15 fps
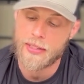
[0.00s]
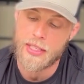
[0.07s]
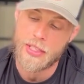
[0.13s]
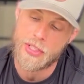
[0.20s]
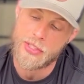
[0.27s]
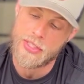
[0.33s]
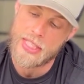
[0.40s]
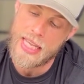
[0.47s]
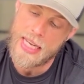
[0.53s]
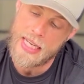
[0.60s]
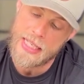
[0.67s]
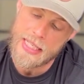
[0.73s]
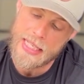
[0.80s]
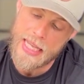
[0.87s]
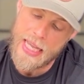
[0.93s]
they just
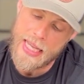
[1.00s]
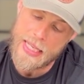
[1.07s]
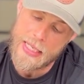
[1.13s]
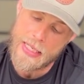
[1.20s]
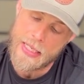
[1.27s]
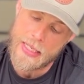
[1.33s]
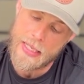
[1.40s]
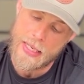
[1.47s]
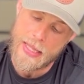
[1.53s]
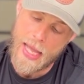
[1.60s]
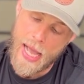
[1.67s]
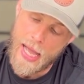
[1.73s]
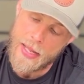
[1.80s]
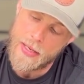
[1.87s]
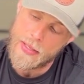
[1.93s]
didn't get
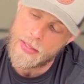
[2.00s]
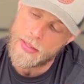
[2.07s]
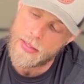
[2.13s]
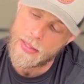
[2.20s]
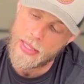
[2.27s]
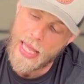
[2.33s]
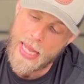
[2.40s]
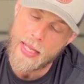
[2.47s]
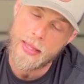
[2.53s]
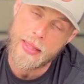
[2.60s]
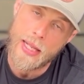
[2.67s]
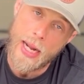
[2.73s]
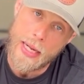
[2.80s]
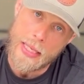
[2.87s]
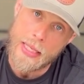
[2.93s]
that length
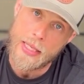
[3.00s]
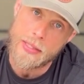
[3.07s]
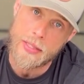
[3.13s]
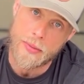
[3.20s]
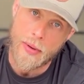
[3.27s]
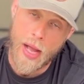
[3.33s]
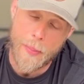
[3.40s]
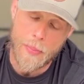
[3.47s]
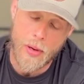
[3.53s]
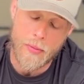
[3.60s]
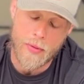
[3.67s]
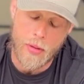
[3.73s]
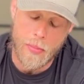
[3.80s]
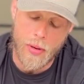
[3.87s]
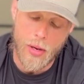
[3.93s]
that I needed to wrap
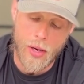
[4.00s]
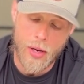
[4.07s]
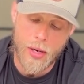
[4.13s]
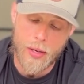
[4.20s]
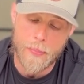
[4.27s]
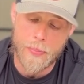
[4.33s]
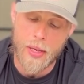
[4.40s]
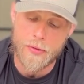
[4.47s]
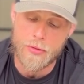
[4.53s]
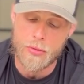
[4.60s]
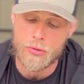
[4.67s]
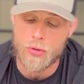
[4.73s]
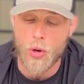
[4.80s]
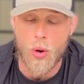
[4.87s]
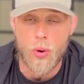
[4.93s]
over the bar. But if you
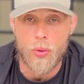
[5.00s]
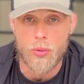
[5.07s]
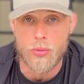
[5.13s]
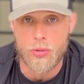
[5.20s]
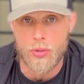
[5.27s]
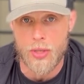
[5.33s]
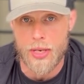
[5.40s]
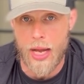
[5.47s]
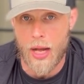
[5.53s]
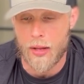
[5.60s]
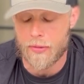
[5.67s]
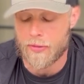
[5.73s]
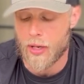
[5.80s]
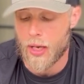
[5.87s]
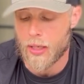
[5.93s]
don't do the Dow
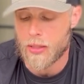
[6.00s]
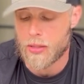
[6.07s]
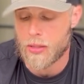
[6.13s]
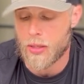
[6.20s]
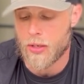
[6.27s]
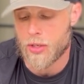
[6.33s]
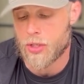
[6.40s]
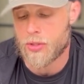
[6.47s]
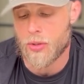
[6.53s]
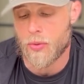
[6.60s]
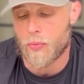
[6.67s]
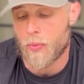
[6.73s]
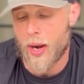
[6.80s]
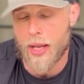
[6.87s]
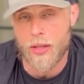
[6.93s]
effect, you're just doing
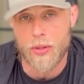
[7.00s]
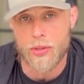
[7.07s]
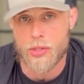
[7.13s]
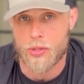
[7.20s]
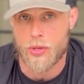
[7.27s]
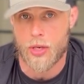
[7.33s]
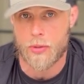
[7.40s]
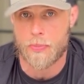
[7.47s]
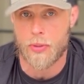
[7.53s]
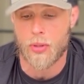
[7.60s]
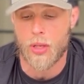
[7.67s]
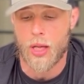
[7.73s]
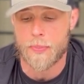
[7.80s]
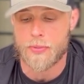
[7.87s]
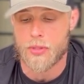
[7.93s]
regular strict
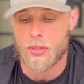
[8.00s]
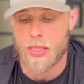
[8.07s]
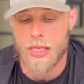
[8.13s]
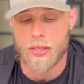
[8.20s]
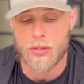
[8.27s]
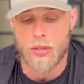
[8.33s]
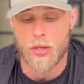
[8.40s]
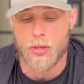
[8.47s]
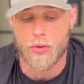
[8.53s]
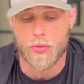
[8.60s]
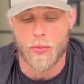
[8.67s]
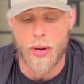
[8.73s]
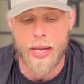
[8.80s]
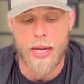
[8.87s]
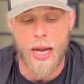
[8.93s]
pull-ups, these are a
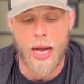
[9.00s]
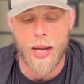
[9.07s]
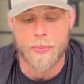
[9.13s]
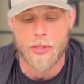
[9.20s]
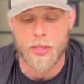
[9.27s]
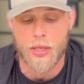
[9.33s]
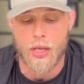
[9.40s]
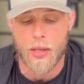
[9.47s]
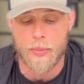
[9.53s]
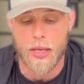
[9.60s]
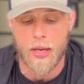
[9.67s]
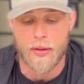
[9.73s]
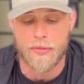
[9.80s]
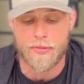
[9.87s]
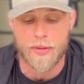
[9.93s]
great option coming
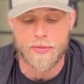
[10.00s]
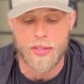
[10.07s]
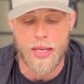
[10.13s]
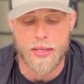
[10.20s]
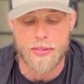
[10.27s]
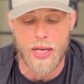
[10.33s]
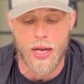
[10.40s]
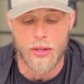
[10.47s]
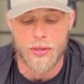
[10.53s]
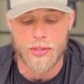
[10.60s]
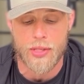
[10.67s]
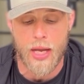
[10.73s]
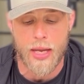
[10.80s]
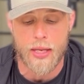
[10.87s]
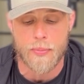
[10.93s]
in at $58.
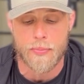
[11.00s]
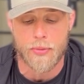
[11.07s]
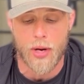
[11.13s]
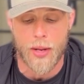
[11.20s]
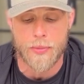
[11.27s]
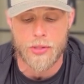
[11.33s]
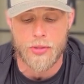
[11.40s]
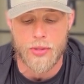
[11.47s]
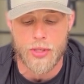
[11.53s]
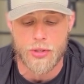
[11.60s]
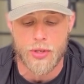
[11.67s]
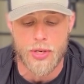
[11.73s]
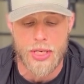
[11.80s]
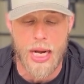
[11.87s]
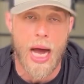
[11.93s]
I can promise you that
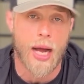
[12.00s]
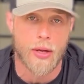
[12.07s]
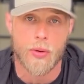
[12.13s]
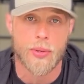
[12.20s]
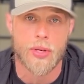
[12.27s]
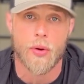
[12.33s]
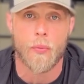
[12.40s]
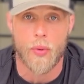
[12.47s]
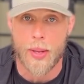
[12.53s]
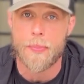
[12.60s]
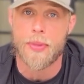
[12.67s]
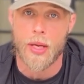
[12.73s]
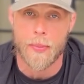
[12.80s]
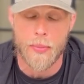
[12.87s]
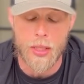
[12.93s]
you're not going to rip them.